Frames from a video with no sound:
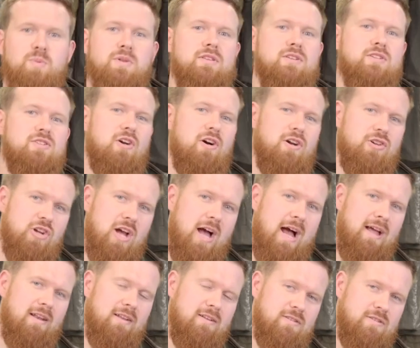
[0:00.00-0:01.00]
in the Scottish
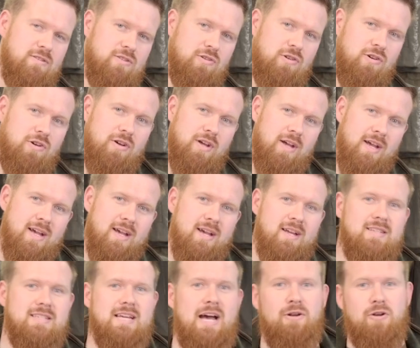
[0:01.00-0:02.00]
Highlands or
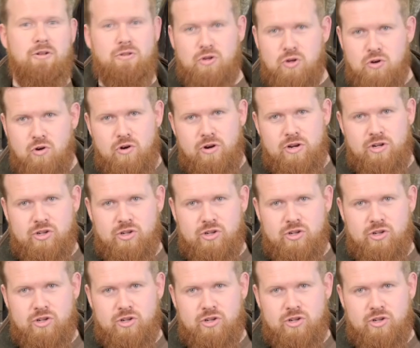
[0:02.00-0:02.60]
down on the Cornish